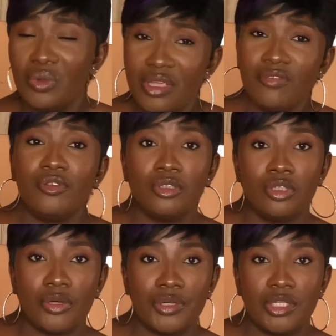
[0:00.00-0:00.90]
even
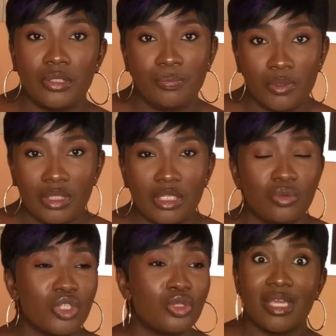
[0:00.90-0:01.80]
during the protest,
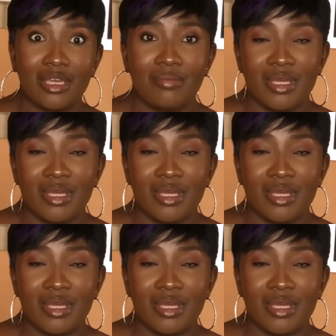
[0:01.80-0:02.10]
which making